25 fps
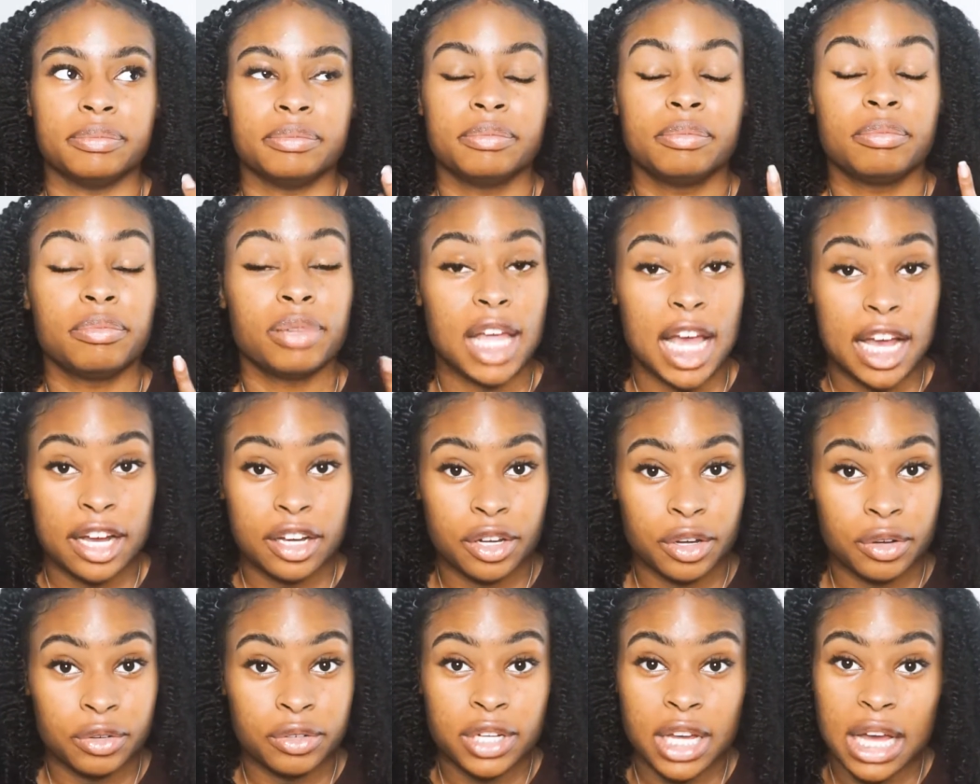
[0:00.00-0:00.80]
black
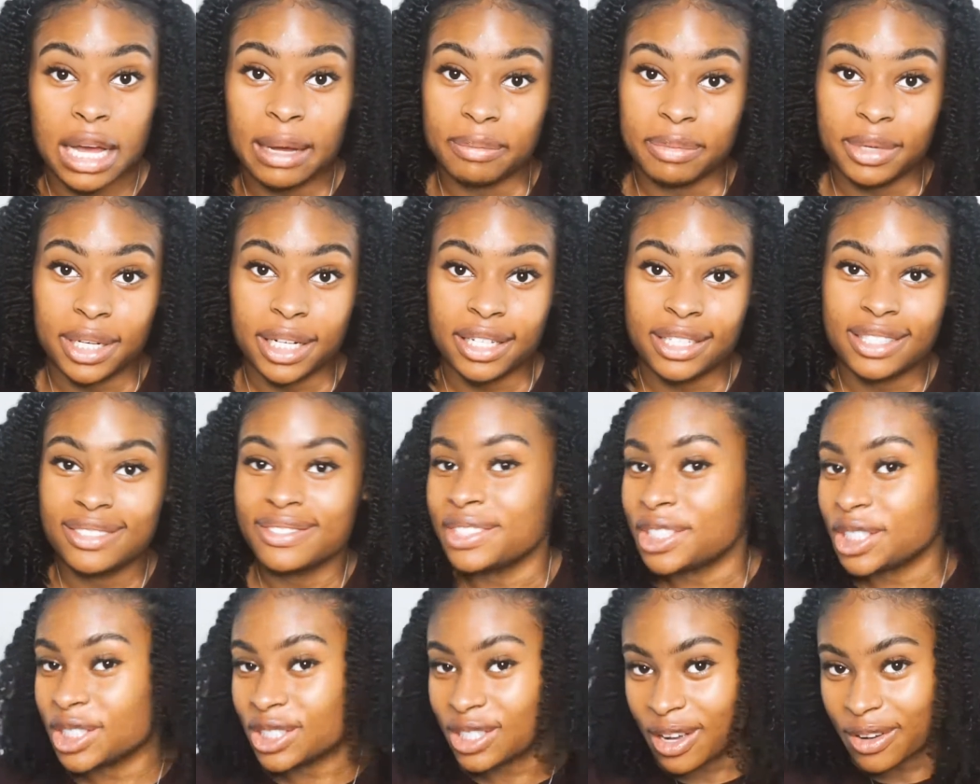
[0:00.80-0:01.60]
owned companies,
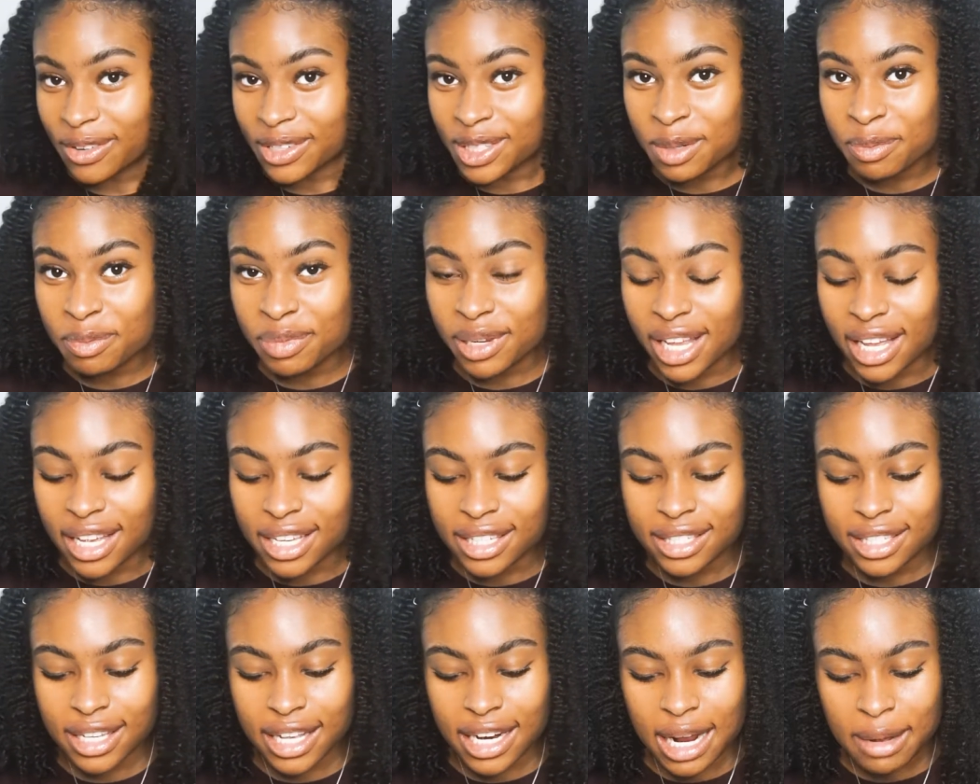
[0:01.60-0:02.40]
which is always a
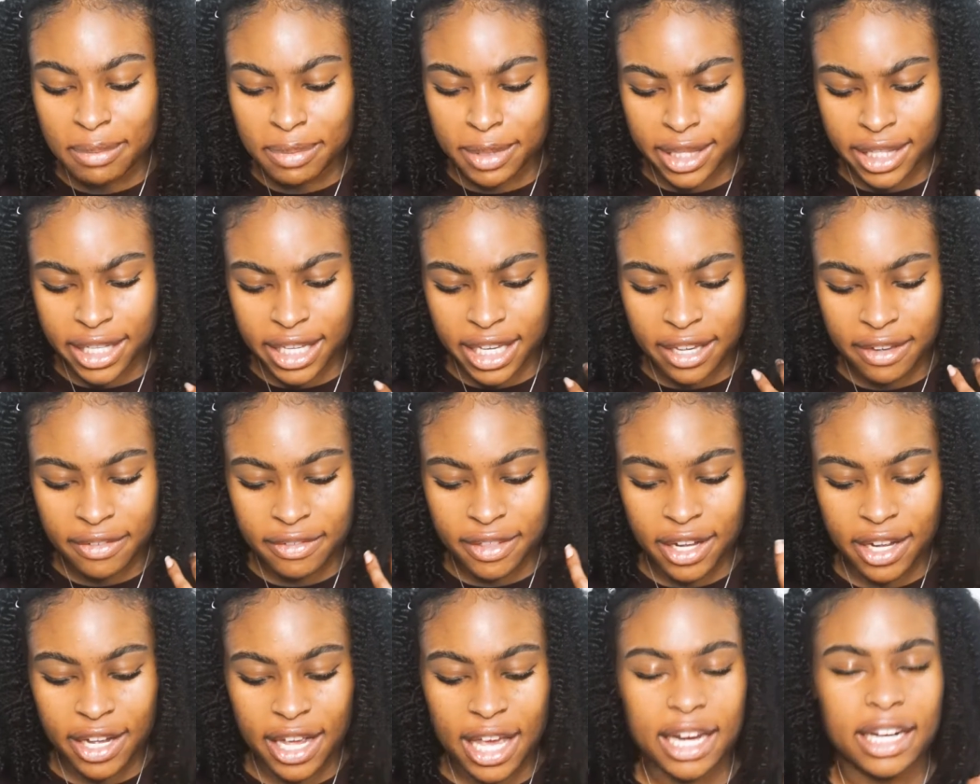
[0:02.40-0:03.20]
plus, and I believe
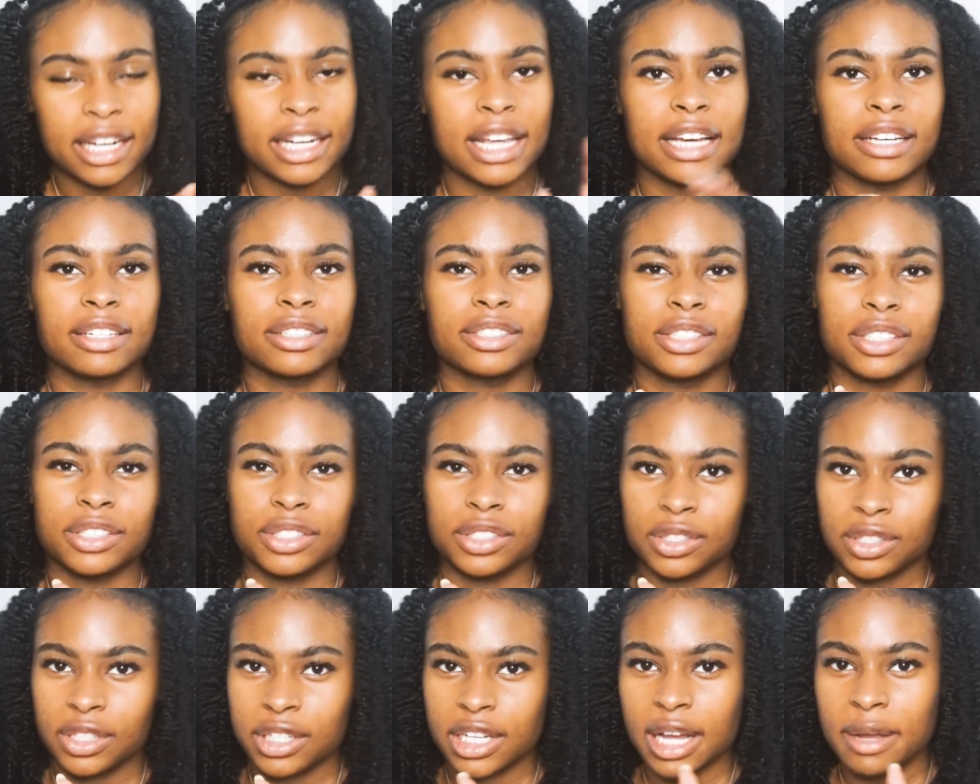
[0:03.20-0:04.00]
they're kind of like
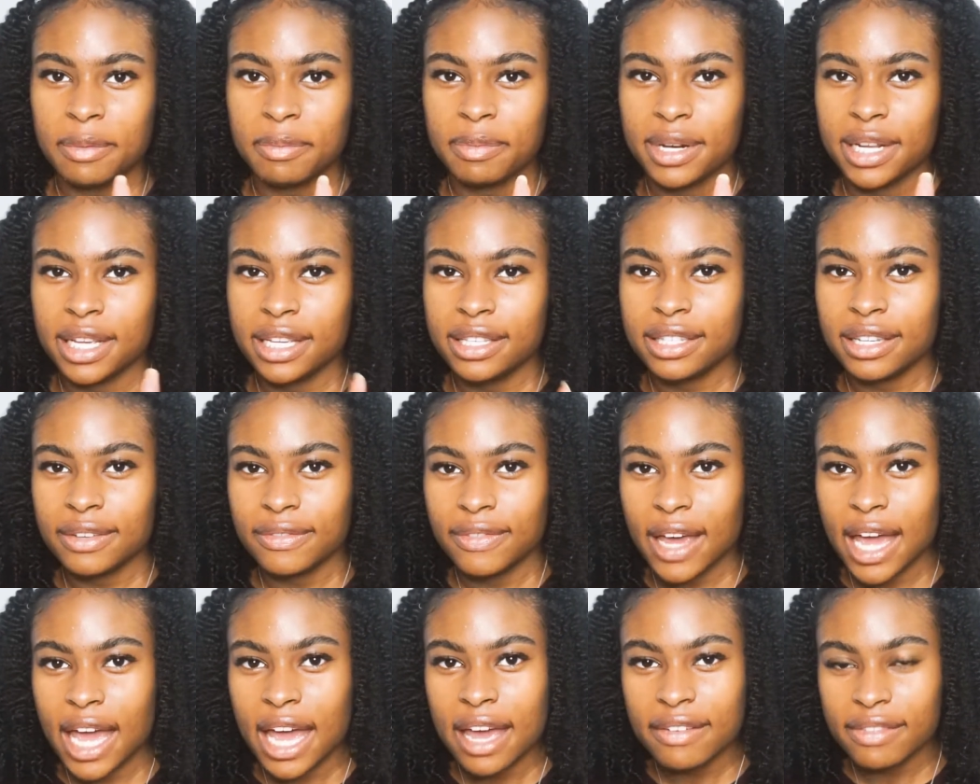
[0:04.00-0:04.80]
sister companies, if
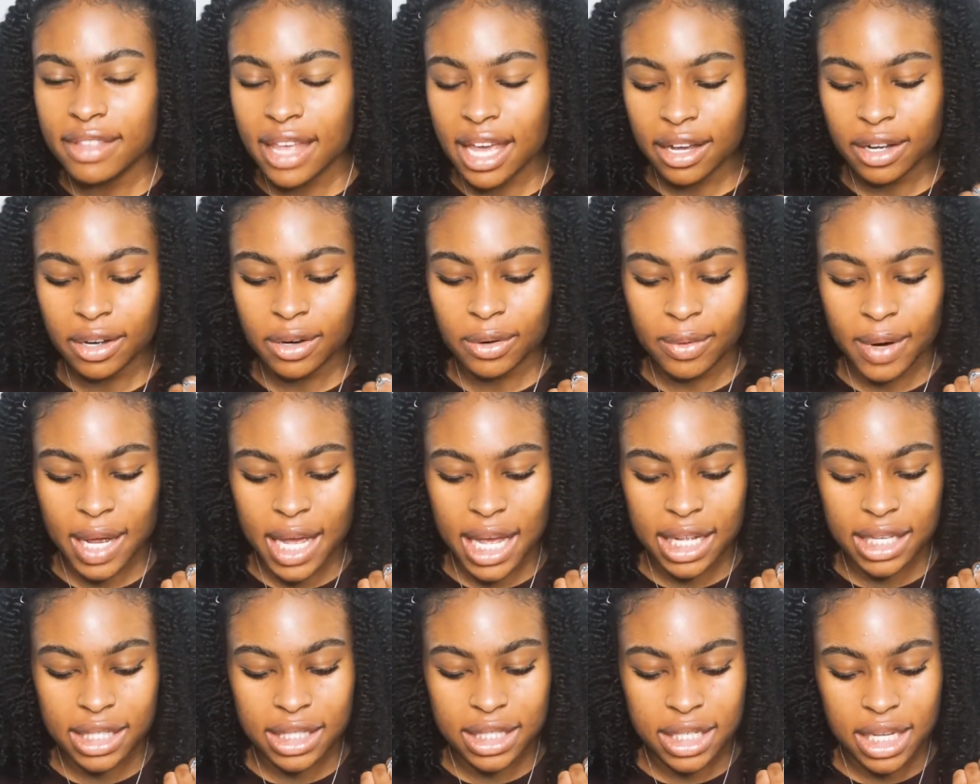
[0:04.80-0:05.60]
I have that
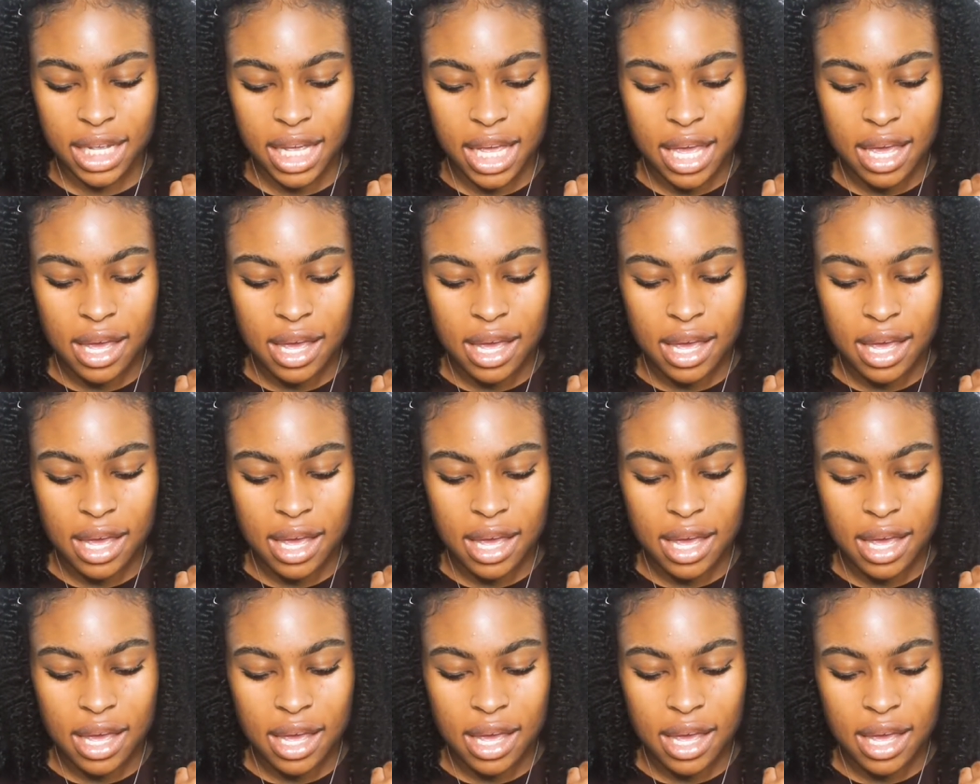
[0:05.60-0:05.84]
correct.